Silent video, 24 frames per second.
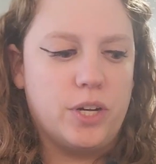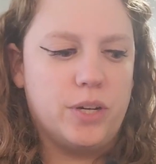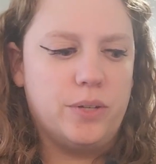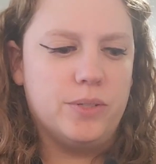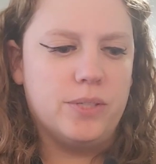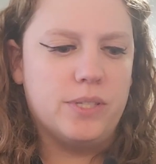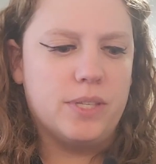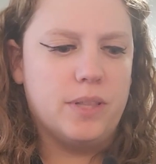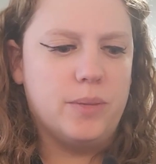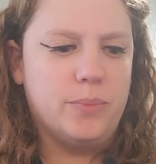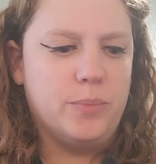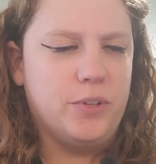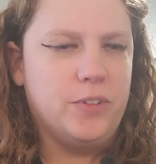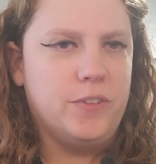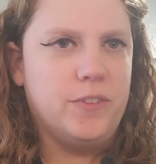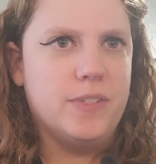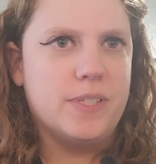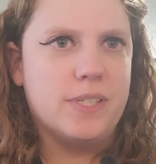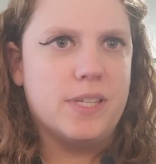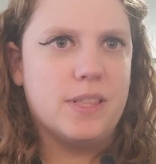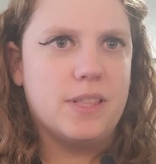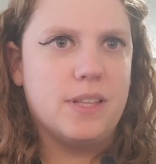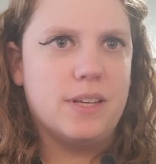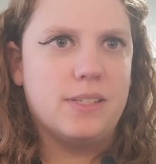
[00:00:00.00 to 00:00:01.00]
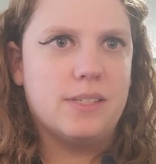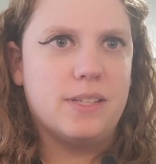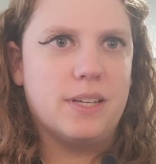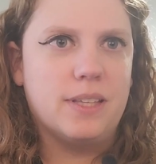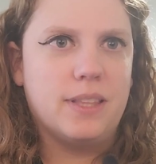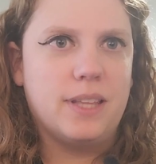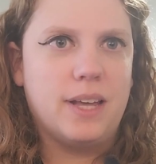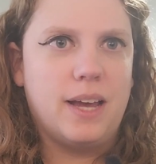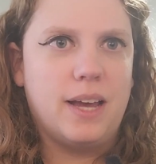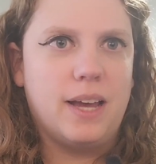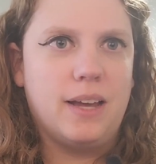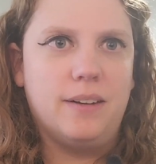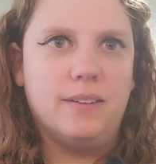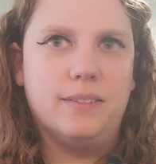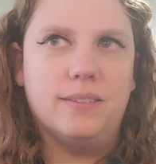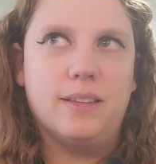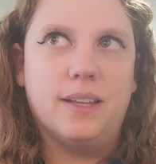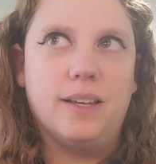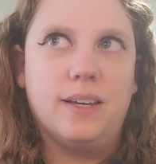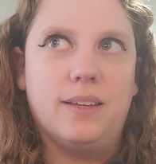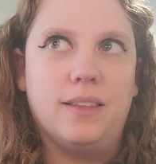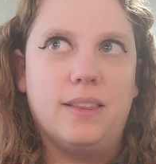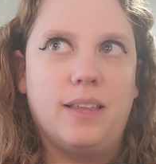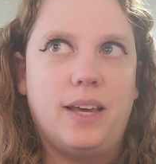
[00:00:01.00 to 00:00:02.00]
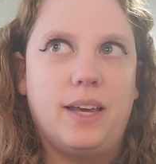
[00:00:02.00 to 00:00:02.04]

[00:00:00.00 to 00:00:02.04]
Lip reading: shows and the movies and things like that. I don't think